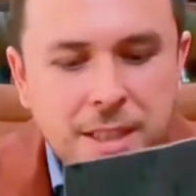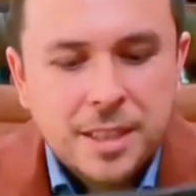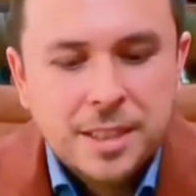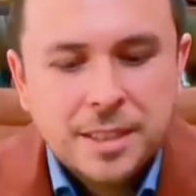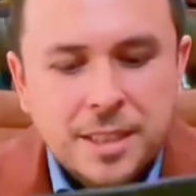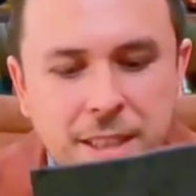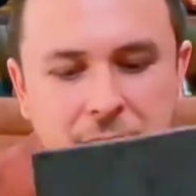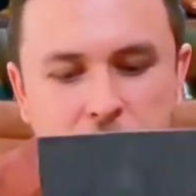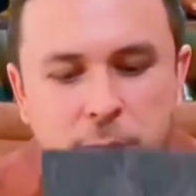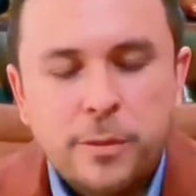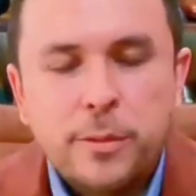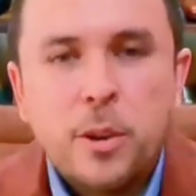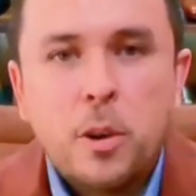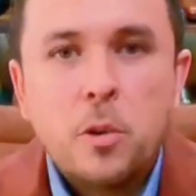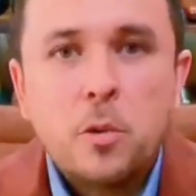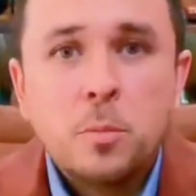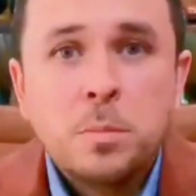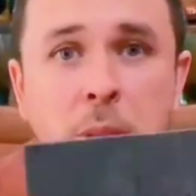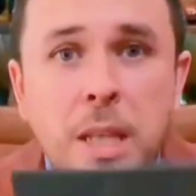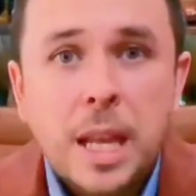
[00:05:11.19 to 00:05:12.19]
It's like a
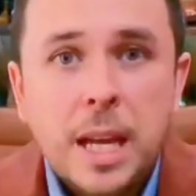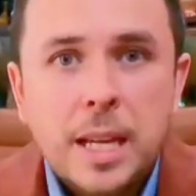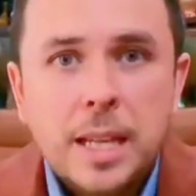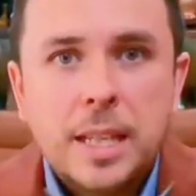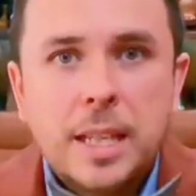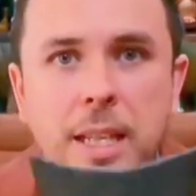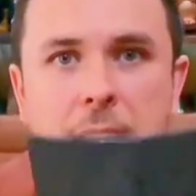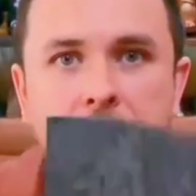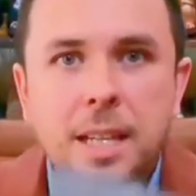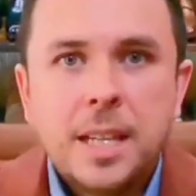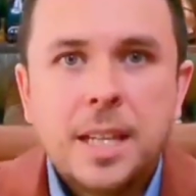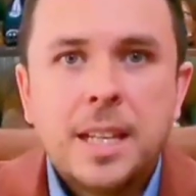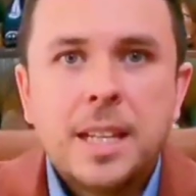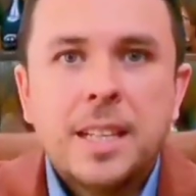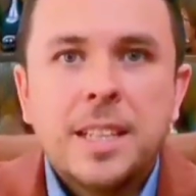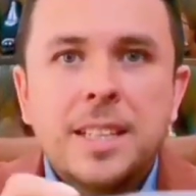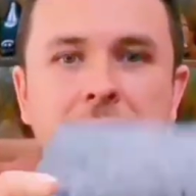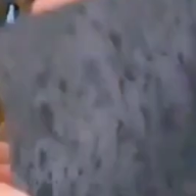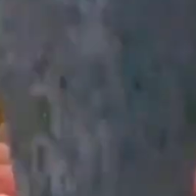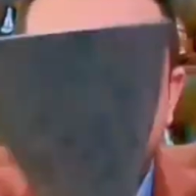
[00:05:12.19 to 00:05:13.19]
foam-like
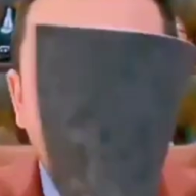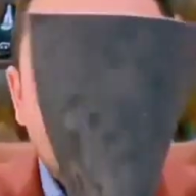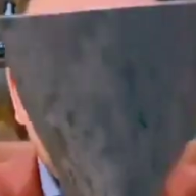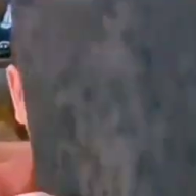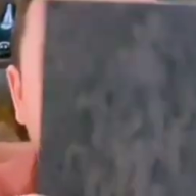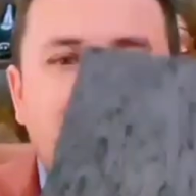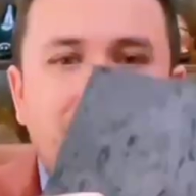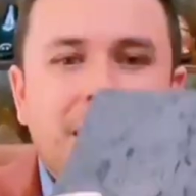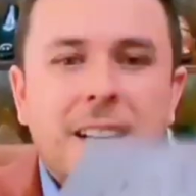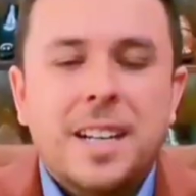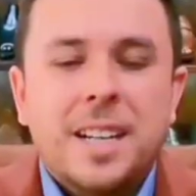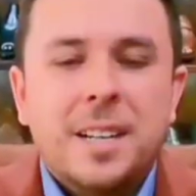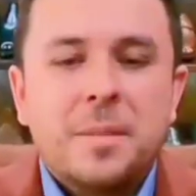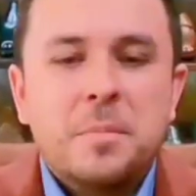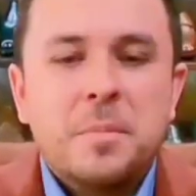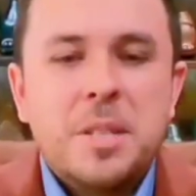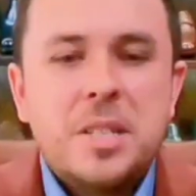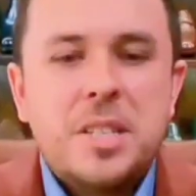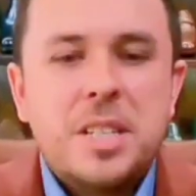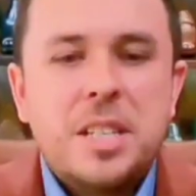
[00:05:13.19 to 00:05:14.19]

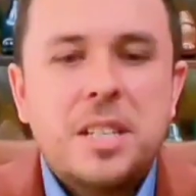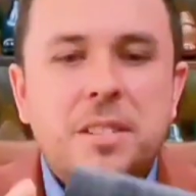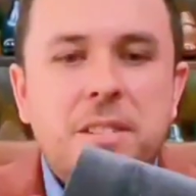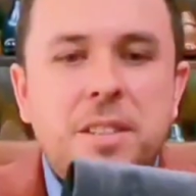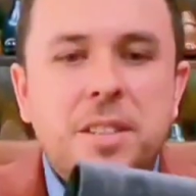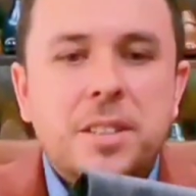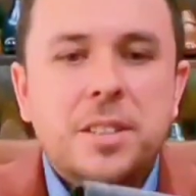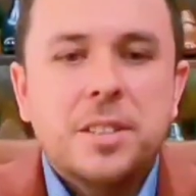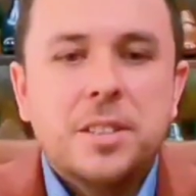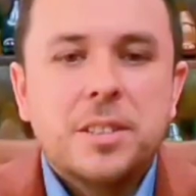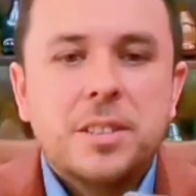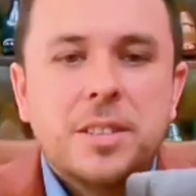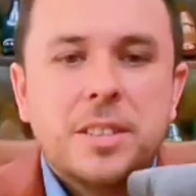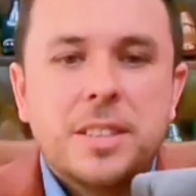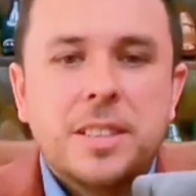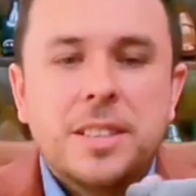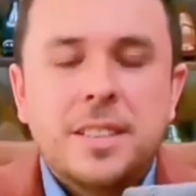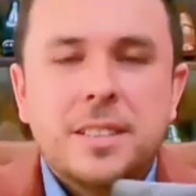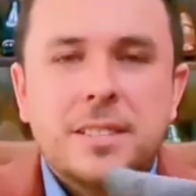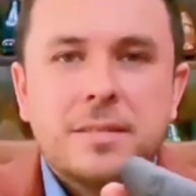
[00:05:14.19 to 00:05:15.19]
material
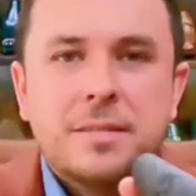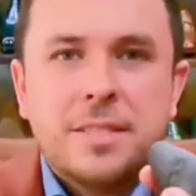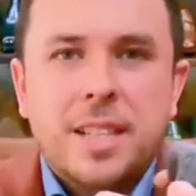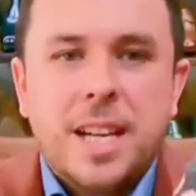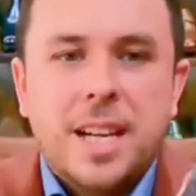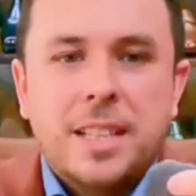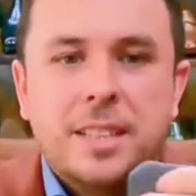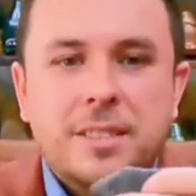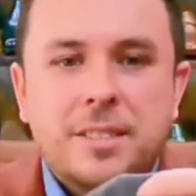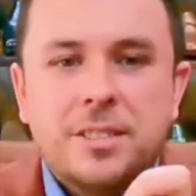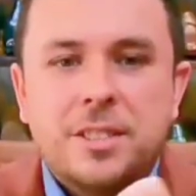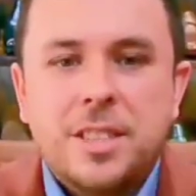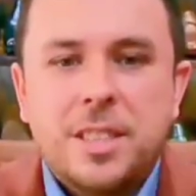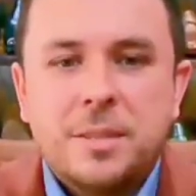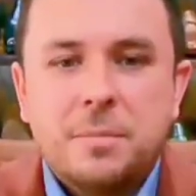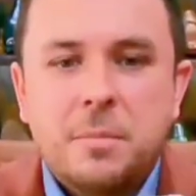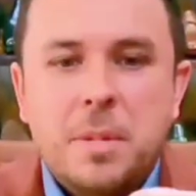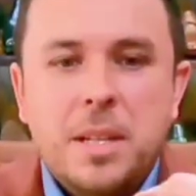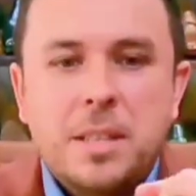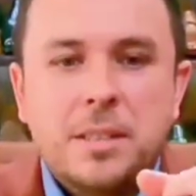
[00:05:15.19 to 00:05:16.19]
that you
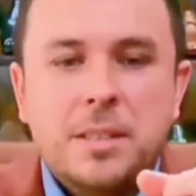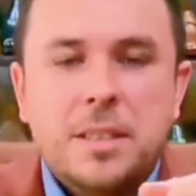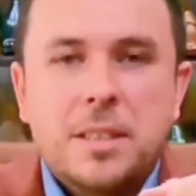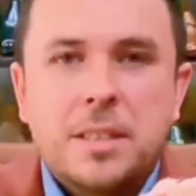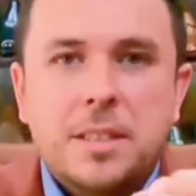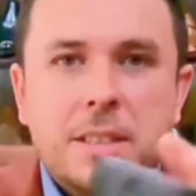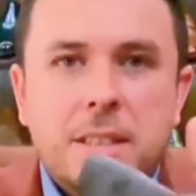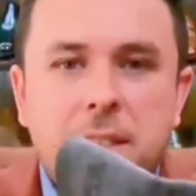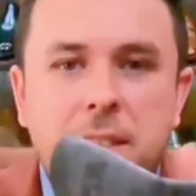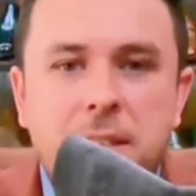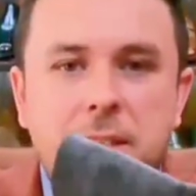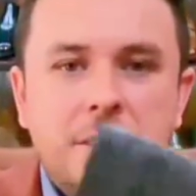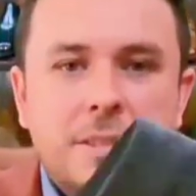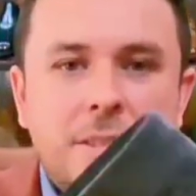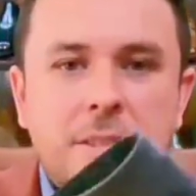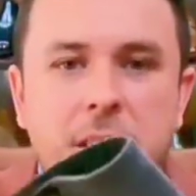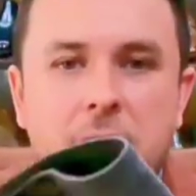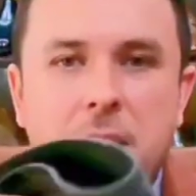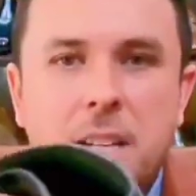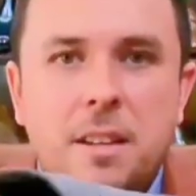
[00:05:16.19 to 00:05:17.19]
can basically
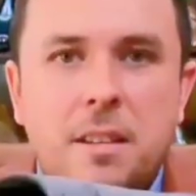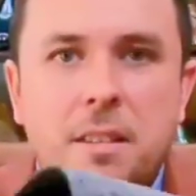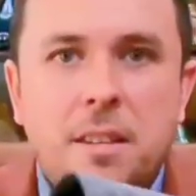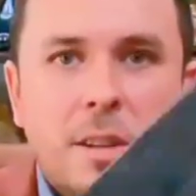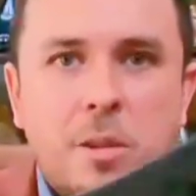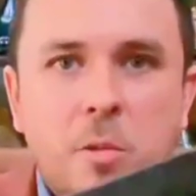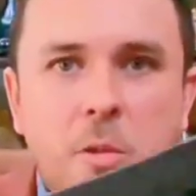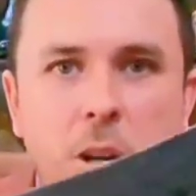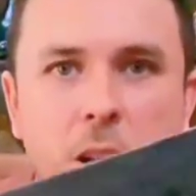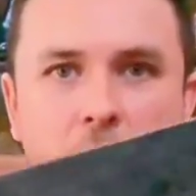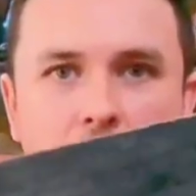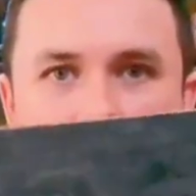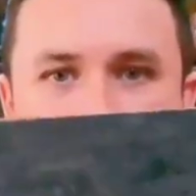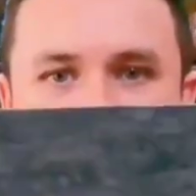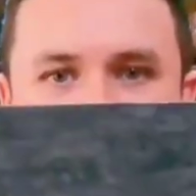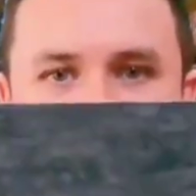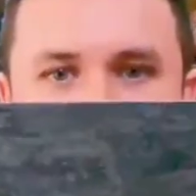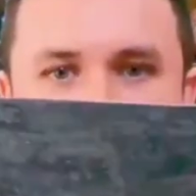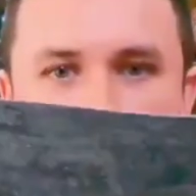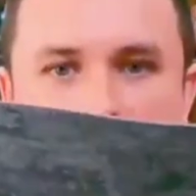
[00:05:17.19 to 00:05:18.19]
do anything with,
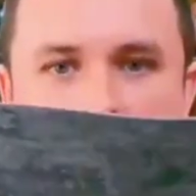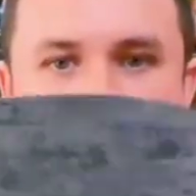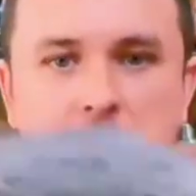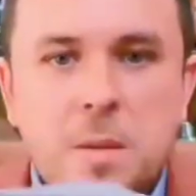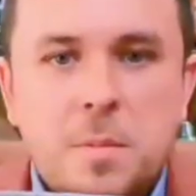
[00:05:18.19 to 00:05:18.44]
and it